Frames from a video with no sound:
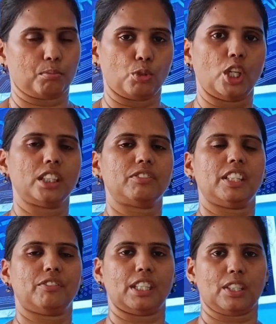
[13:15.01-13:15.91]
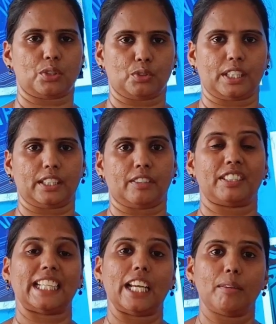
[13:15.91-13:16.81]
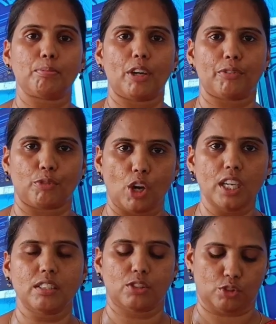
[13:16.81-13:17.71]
both will work together with the help of what?